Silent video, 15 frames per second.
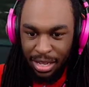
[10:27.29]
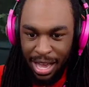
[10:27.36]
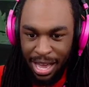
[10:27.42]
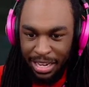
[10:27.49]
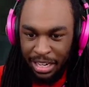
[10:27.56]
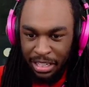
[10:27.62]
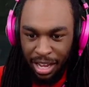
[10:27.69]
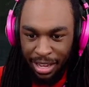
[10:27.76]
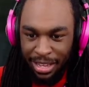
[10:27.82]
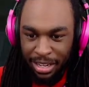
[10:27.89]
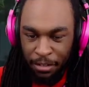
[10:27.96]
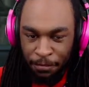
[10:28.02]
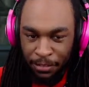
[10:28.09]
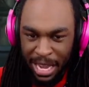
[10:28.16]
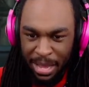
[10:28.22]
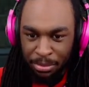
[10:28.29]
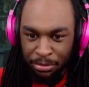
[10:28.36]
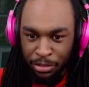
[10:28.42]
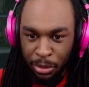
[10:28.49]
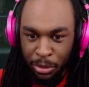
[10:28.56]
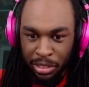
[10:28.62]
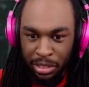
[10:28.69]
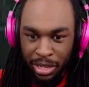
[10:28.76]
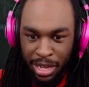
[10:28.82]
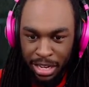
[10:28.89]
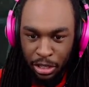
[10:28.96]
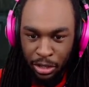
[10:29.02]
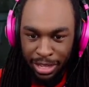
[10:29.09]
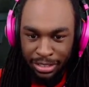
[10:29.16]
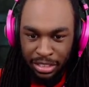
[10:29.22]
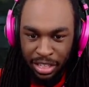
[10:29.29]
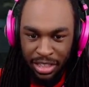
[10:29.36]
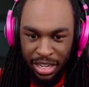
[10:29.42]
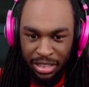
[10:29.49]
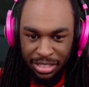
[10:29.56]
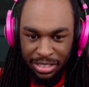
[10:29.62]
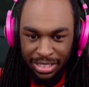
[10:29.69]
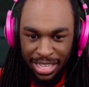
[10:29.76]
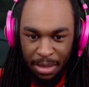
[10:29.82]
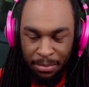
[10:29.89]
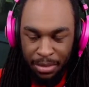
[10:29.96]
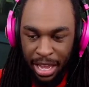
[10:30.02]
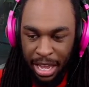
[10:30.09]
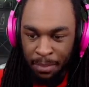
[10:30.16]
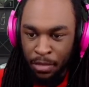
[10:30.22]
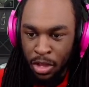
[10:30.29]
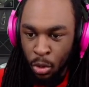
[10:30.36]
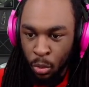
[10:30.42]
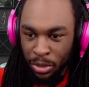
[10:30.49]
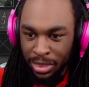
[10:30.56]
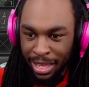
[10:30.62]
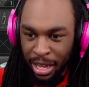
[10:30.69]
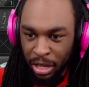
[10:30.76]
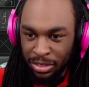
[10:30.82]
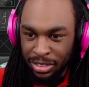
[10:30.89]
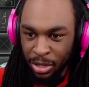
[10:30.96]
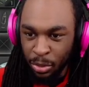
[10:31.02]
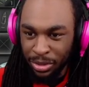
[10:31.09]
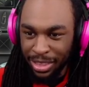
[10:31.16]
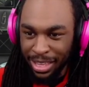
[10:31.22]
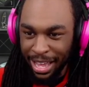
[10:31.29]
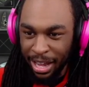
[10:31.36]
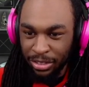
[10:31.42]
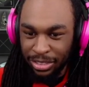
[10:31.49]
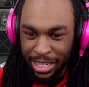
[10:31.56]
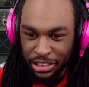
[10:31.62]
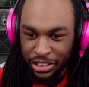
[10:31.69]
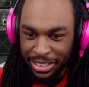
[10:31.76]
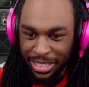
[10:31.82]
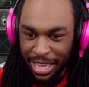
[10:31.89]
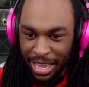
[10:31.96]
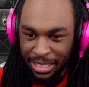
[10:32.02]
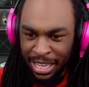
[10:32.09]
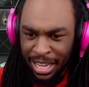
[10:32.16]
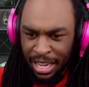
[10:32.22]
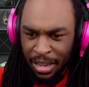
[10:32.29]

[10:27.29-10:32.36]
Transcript: I did not get a flamethrower. I didn't know that was a thing in this damn game. What the hell? What the hell did I just get?